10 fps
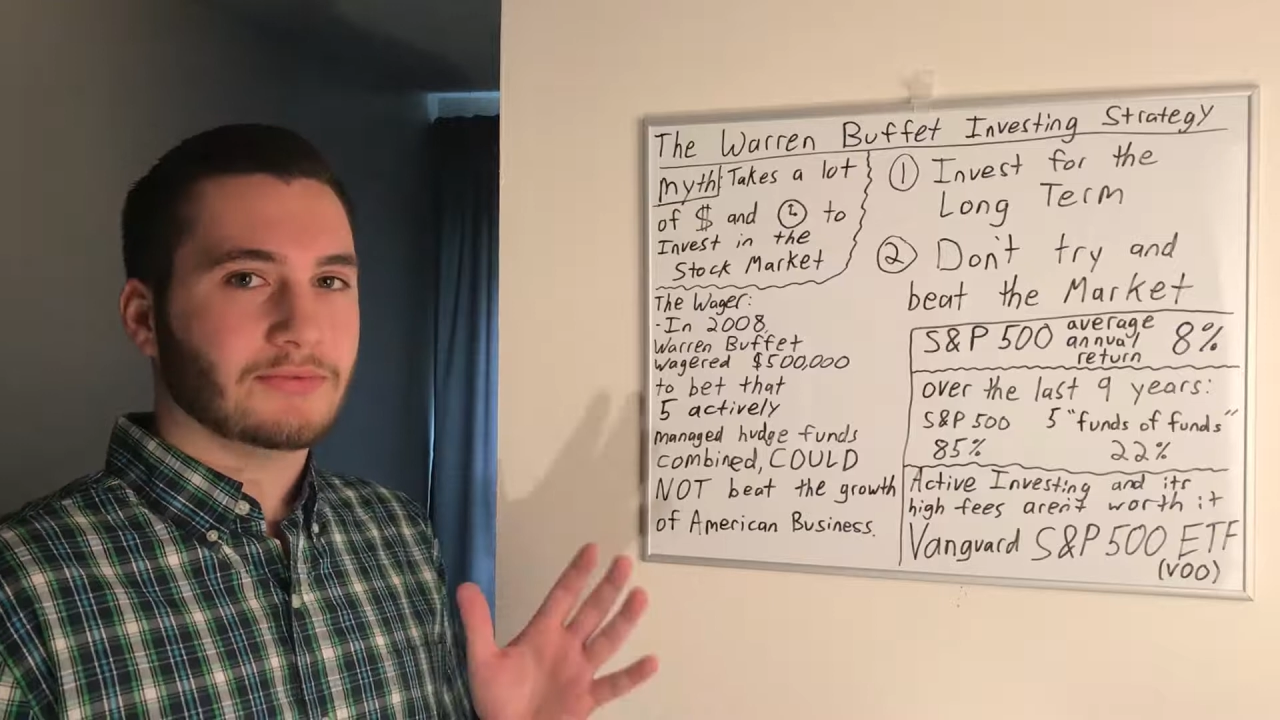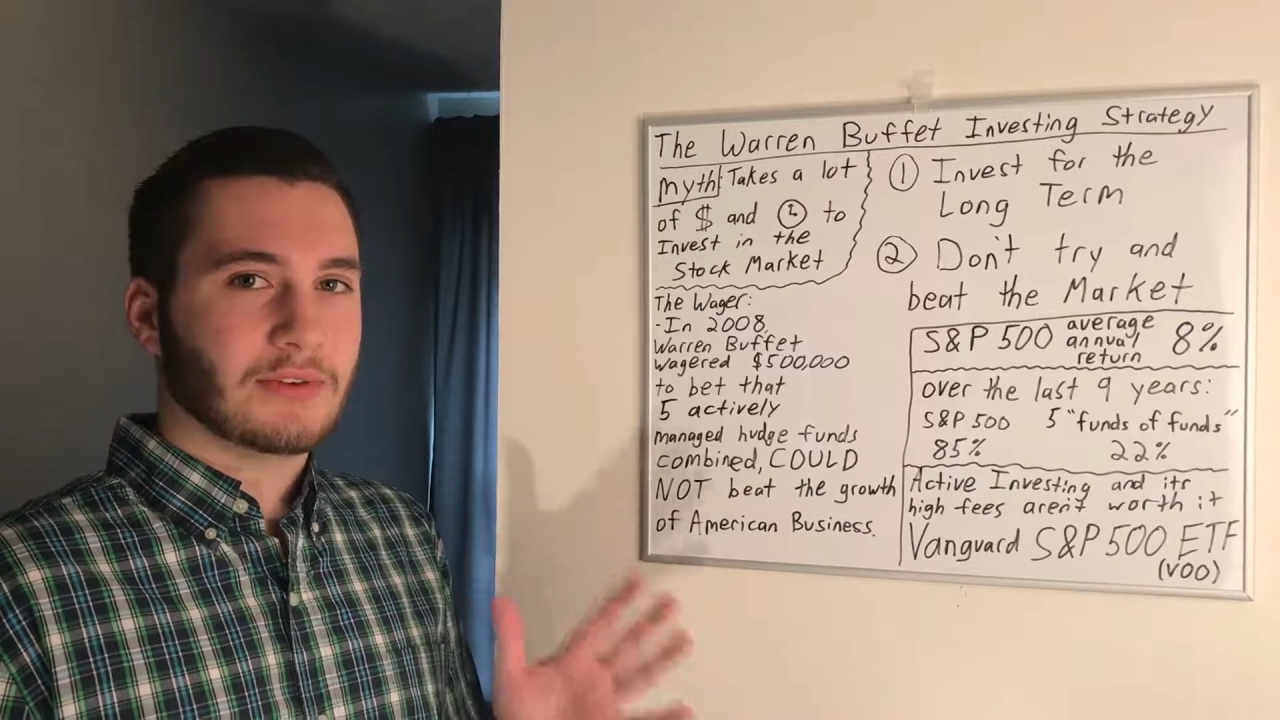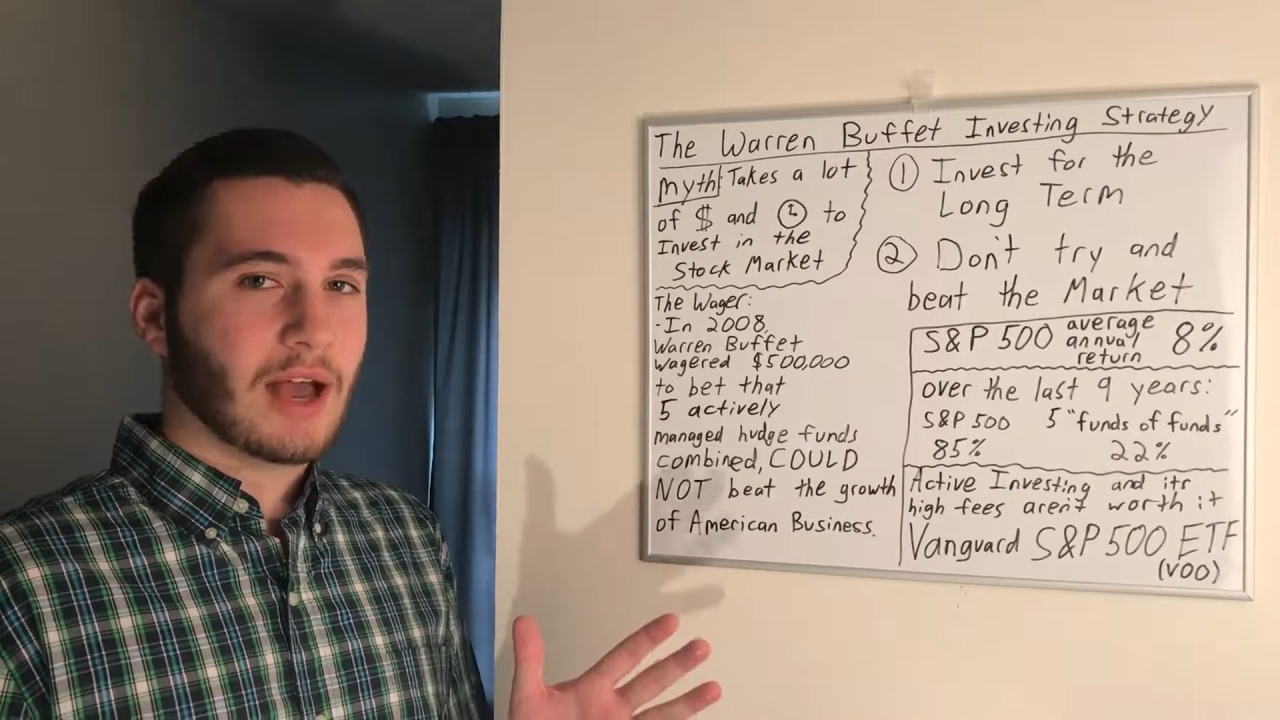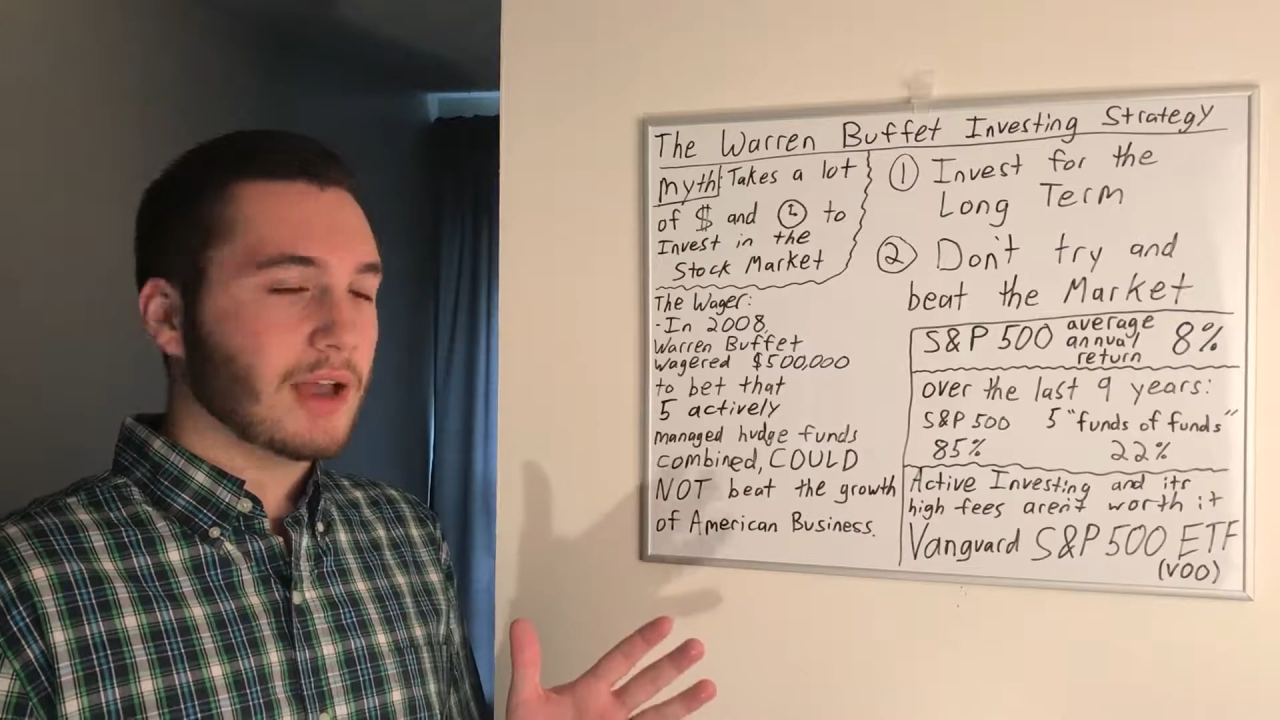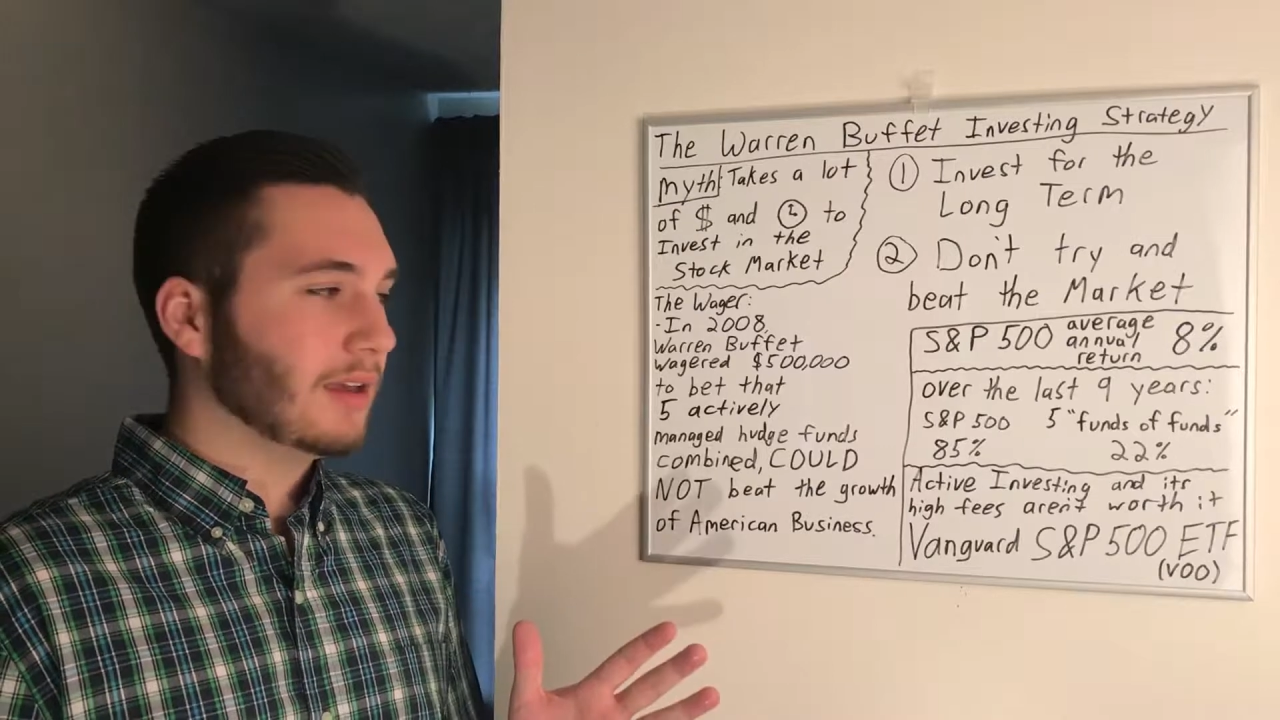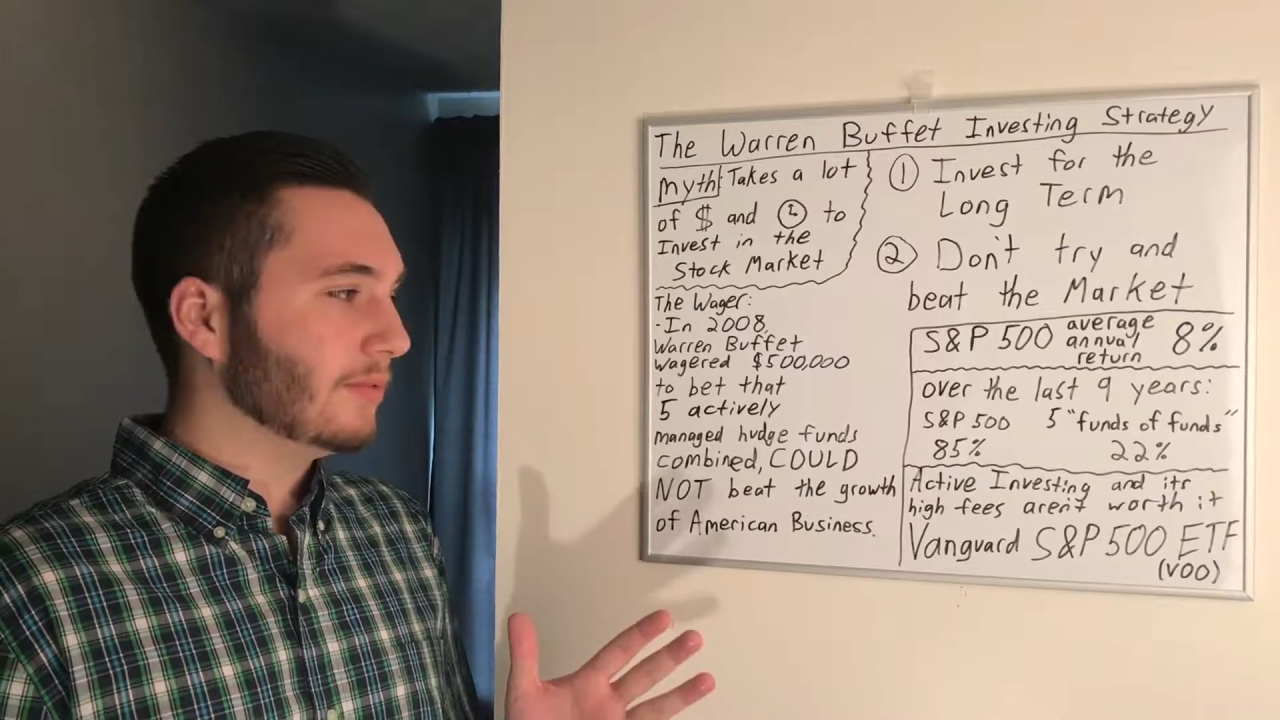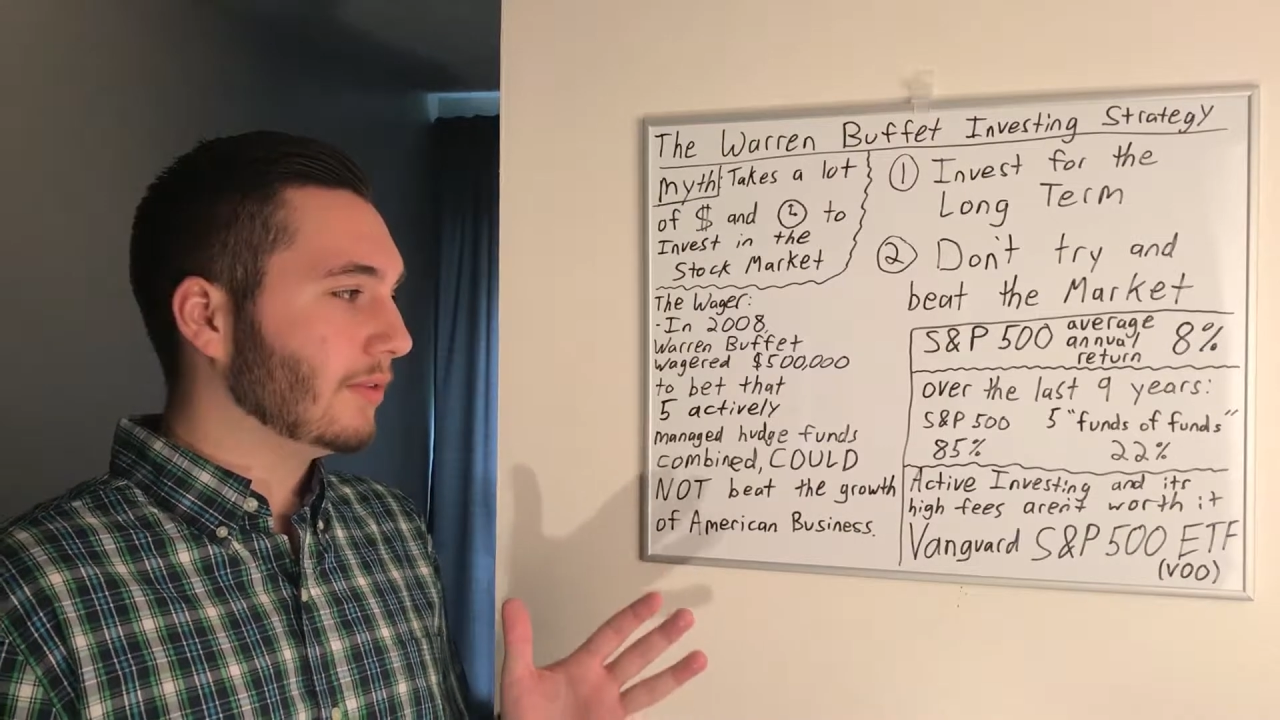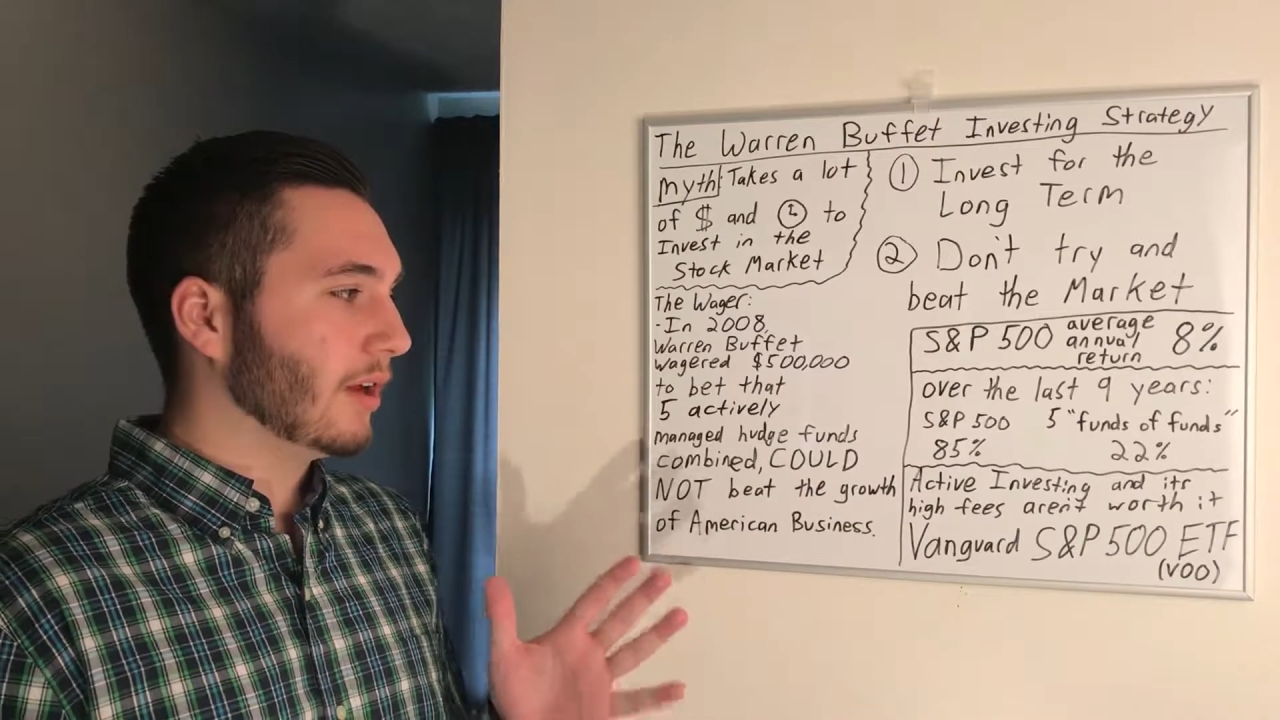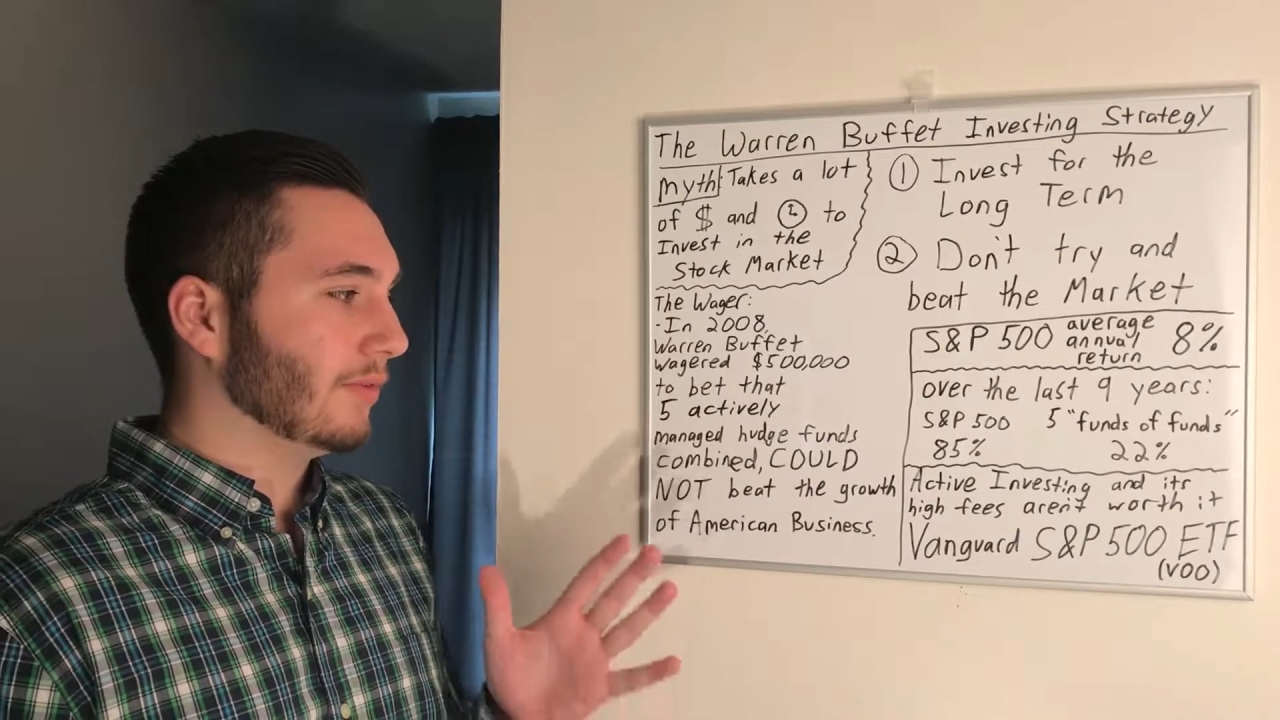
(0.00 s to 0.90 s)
5